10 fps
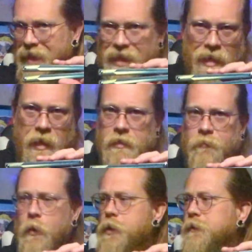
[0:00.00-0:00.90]
as
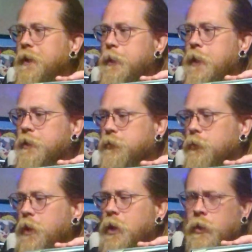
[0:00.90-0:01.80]
far as like
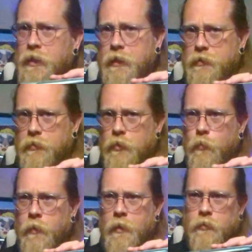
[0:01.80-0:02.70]
yesterday on Easter
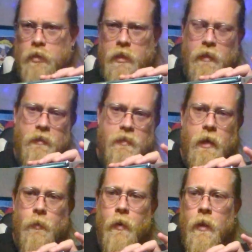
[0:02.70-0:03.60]
when I was checking this
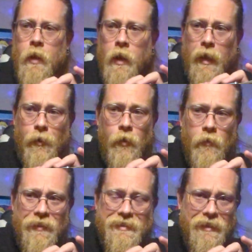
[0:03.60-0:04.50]
out. I don't know
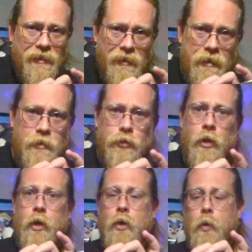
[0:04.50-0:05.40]
if that's a glitch
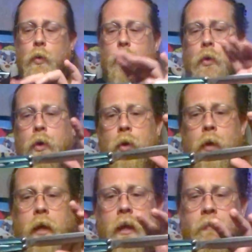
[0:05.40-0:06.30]

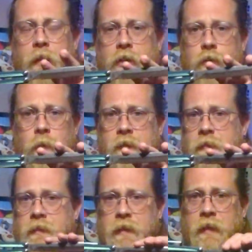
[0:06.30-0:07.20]
or if I just
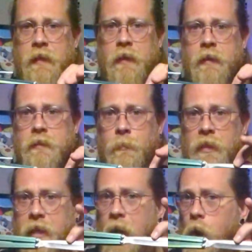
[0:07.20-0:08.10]
wasn't seeing
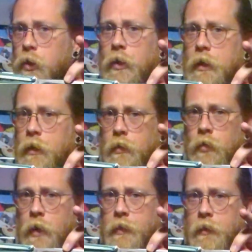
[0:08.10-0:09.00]
something calculated
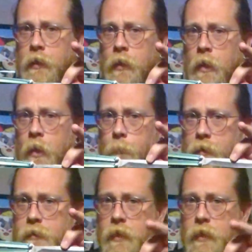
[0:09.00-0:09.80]
correctly, but